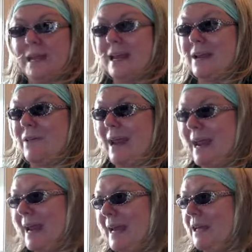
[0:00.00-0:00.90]
if
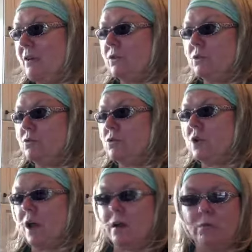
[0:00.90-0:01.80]
any of you
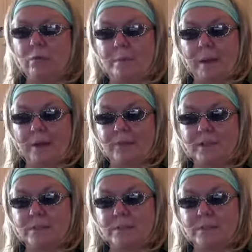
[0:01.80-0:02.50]
know about this